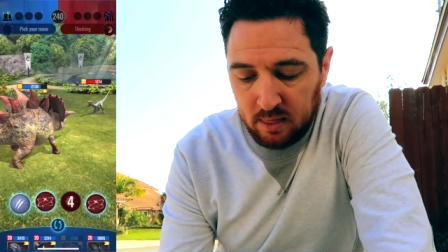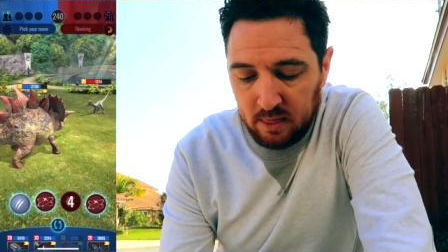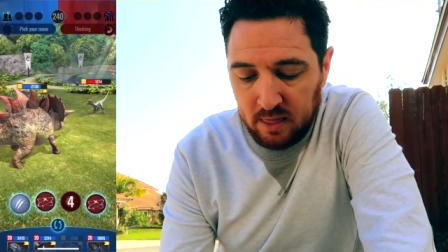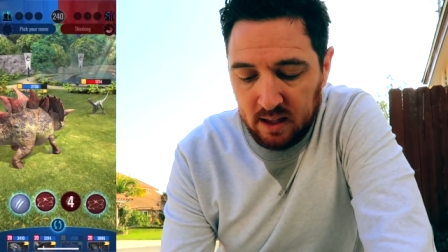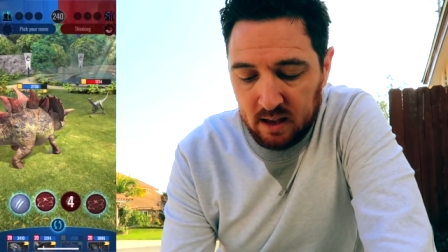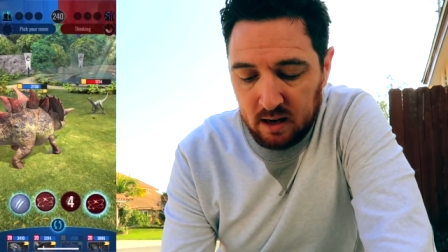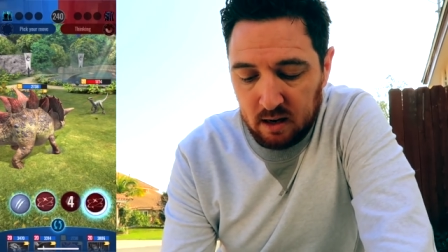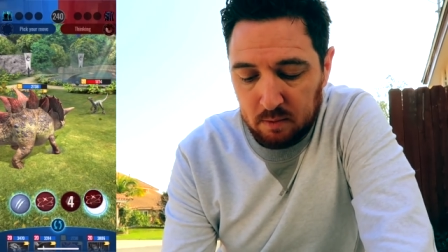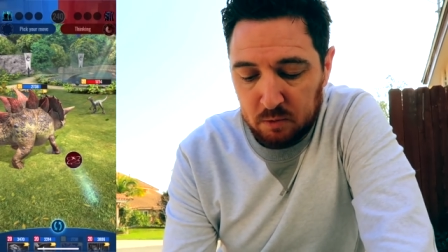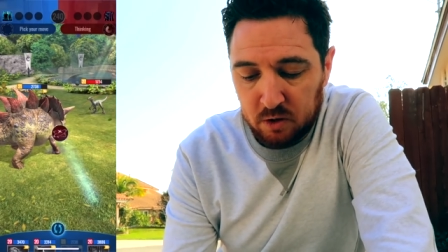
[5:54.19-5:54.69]

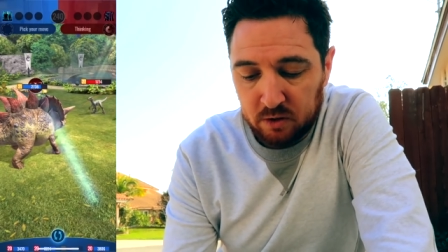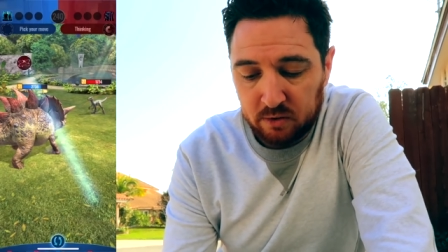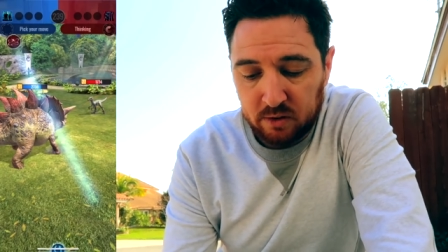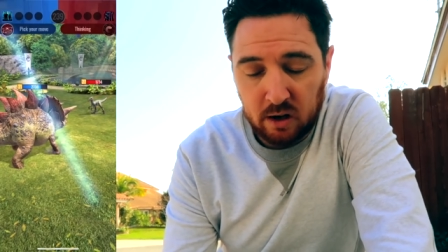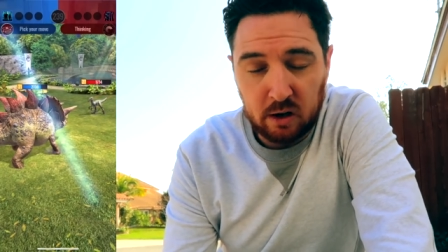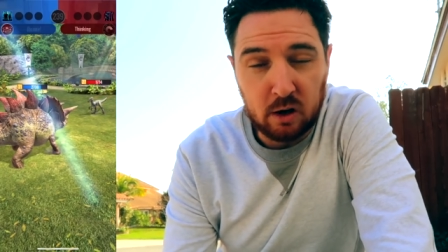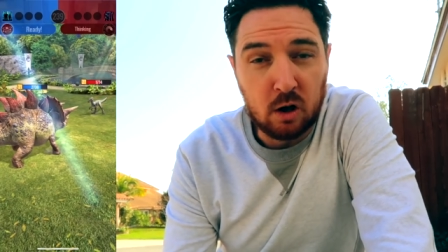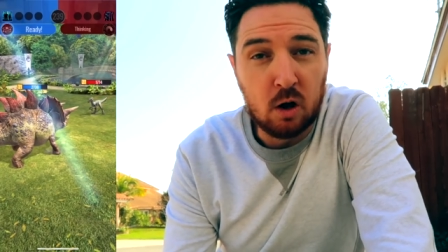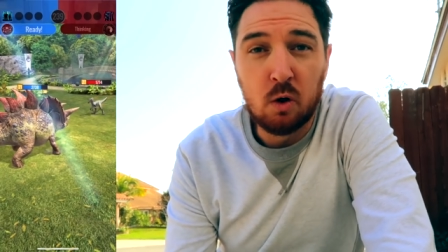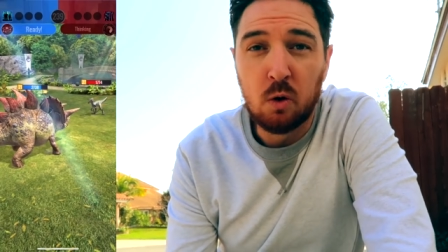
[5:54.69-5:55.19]
Then I'm just
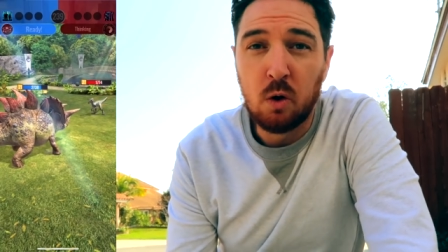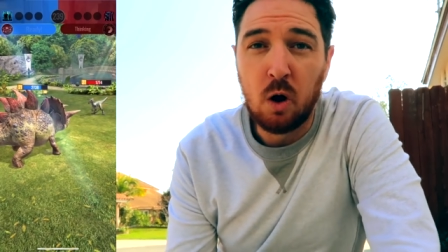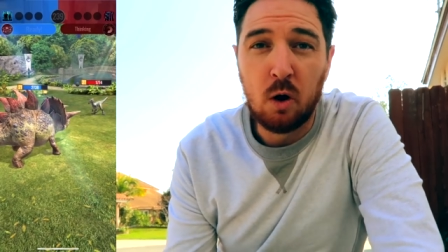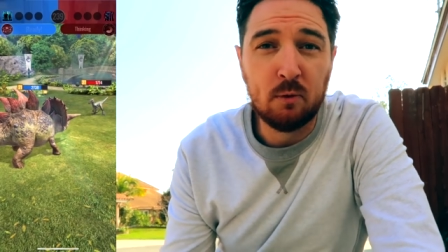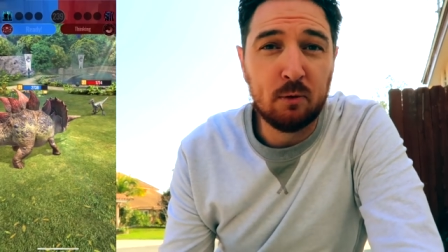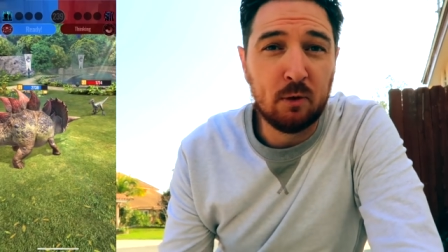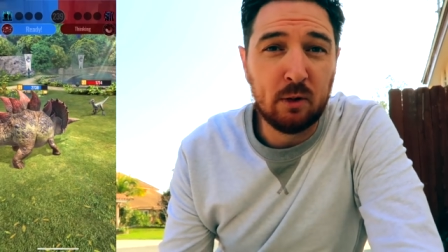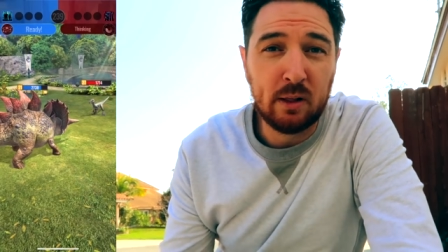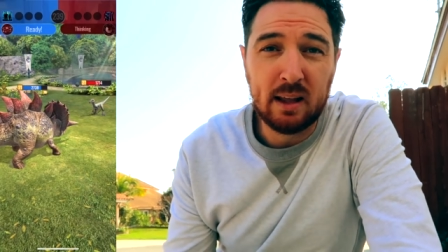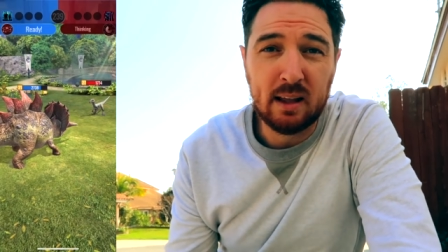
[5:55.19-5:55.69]
gonna go
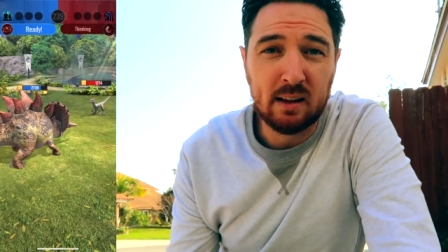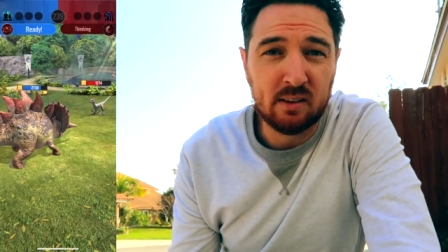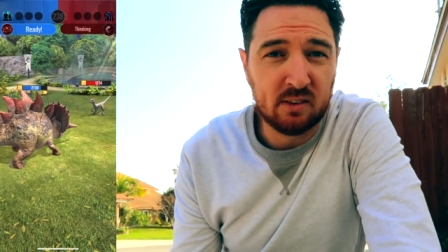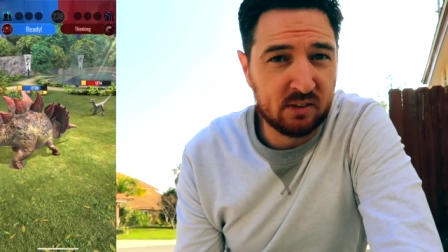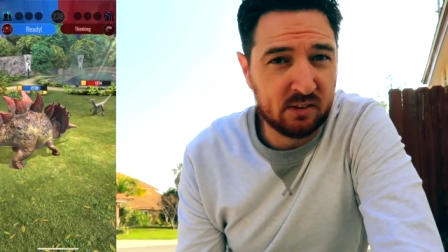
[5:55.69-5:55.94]
hopefully hit